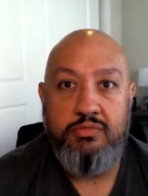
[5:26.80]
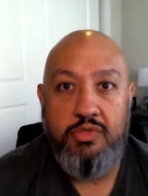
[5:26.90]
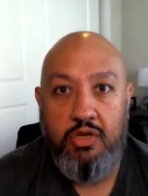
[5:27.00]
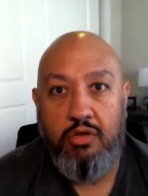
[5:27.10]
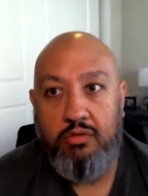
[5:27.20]

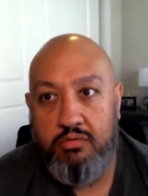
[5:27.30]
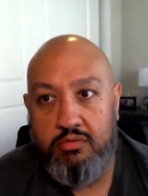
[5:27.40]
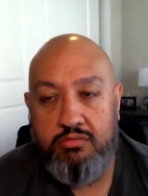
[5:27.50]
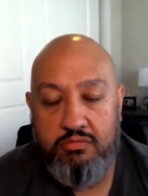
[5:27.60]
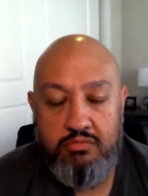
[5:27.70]
you know
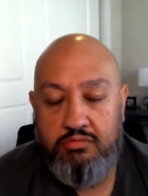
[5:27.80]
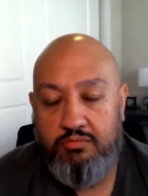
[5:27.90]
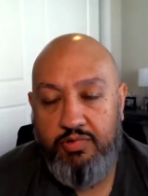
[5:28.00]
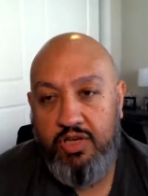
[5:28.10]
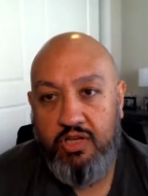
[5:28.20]

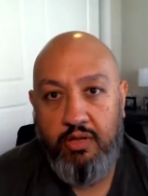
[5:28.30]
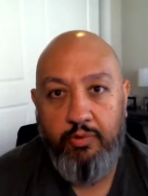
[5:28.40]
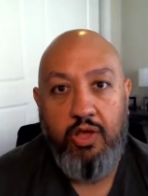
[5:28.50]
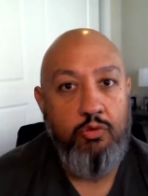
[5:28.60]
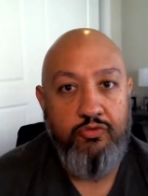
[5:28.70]
being a
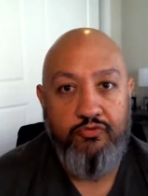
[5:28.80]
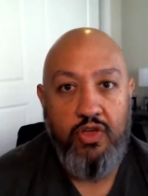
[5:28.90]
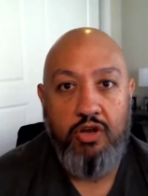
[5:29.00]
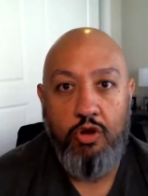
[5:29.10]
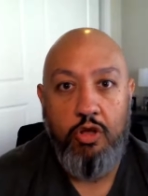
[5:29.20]
DBA was
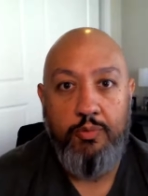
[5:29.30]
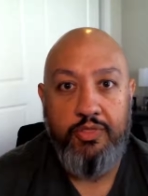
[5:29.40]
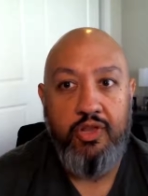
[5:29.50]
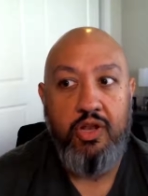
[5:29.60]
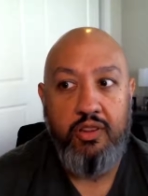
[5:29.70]
fun and all,
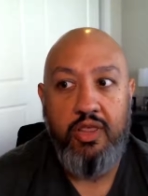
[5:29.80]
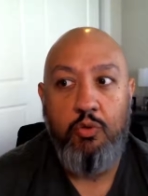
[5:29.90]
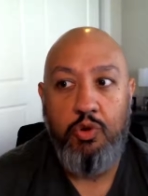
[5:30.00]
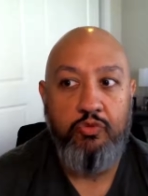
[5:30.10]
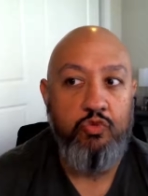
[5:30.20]
but then
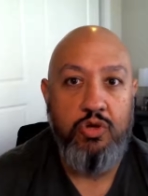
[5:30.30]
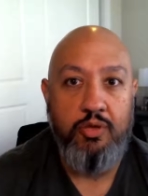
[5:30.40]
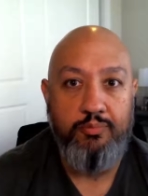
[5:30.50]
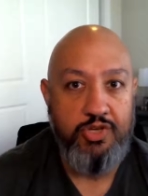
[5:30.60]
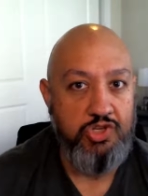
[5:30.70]
that would have
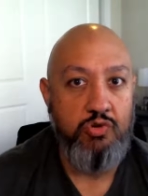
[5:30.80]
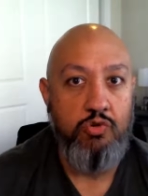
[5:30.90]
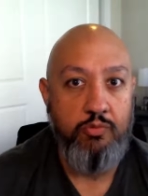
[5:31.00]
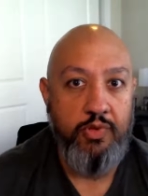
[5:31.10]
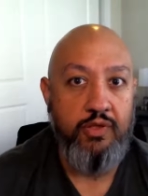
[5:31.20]
really
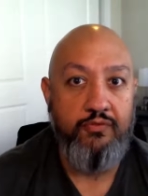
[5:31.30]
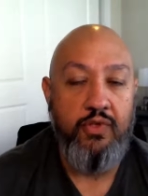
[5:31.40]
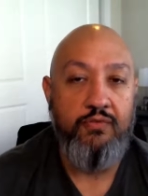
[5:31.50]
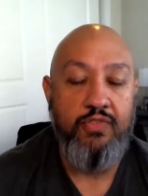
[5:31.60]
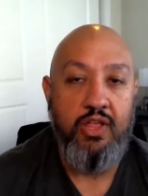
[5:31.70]
pigeonholed me if
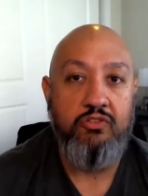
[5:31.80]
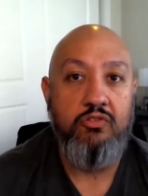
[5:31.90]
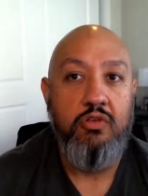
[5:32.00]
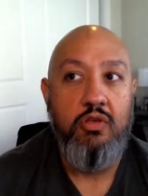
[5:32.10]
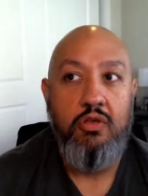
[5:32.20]

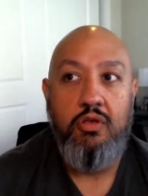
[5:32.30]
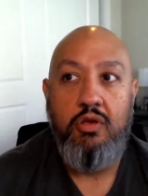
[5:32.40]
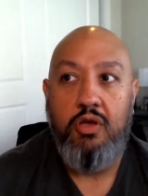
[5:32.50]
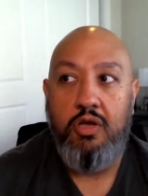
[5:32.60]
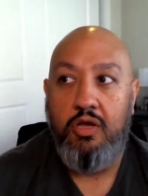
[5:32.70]
that's
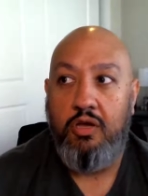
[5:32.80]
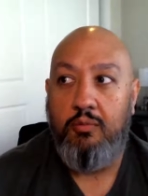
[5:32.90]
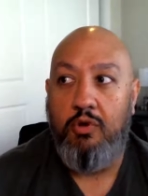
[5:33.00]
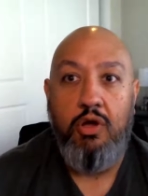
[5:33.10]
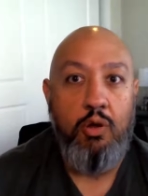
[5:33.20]

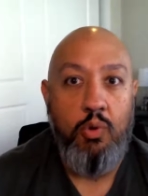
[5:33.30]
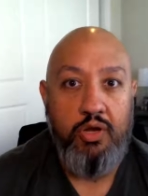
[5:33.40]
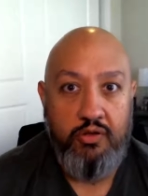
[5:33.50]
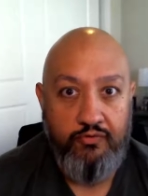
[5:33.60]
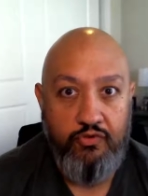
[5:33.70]
all I
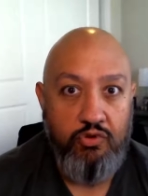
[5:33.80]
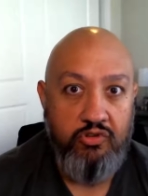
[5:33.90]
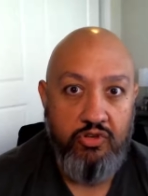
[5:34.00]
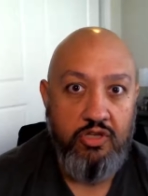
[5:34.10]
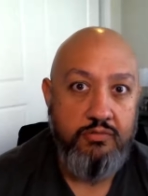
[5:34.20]
wanted to
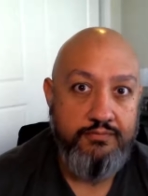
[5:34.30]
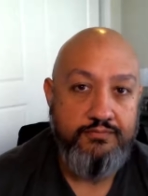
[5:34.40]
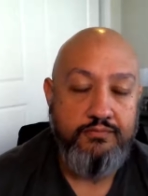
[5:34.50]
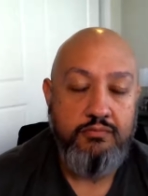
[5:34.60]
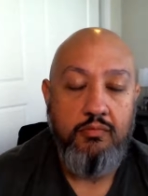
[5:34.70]
focus on
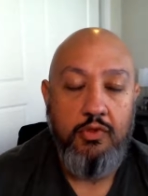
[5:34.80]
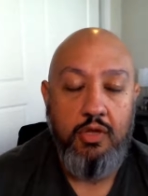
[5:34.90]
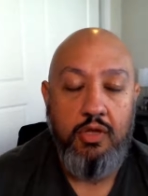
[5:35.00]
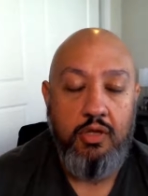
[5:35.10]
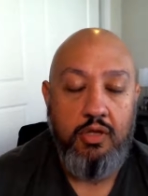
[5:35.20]

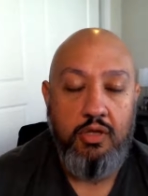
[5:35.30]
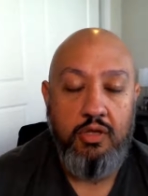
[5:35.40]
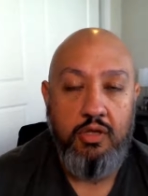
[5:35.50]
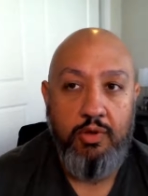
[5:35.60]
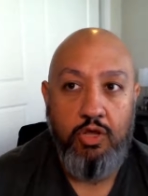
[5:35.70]

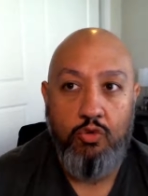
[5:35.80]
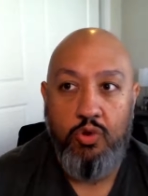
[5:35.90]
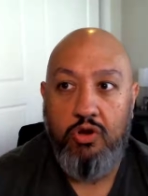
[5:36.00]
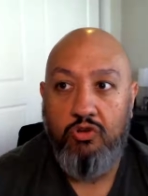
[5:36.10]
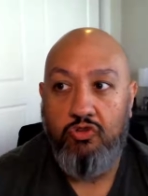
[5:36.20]
in my
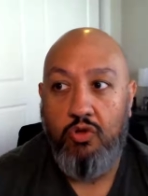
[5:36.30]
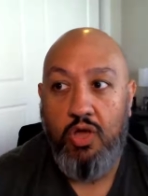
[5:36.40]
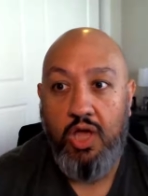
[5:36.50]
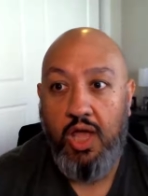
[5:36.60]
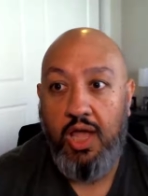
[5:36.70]
career. So
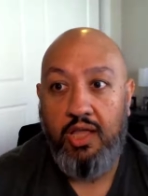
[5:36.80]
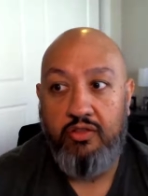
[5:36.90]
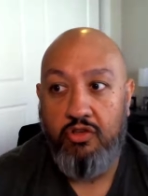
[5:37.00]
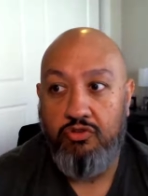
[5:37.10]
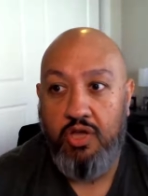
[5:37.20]
I
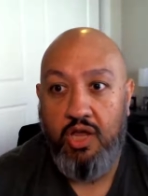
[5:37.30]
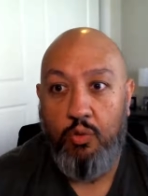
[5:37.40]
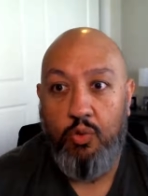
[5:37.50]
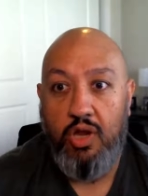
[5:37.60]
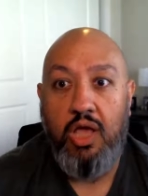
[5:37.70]
intentionally kind
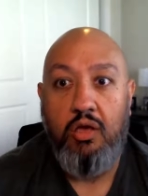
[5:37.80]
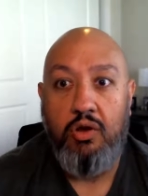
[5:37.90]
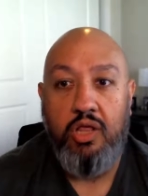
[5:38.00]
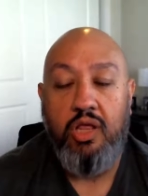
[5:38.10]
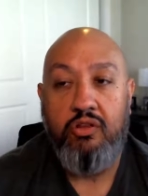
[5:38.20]
of went
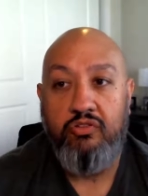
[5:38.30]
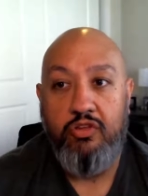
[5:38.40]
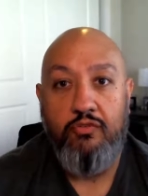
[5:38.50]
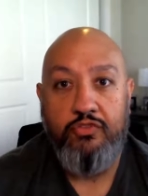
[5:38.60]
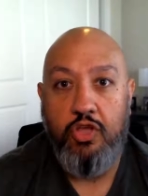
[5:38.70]
out and
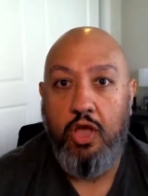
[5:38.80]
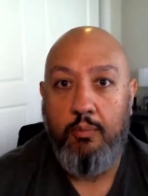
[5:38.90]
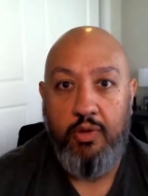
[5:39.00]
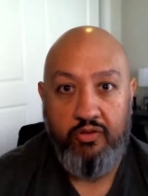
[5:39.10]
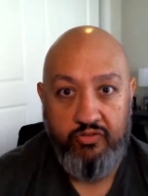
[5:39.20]

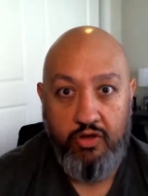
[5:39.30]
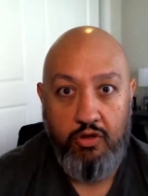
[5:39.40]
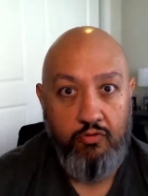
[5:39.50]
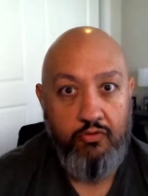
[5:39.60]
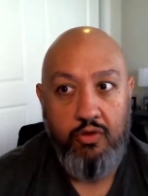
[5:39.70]
self-taught
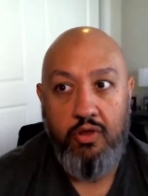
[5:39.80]
myself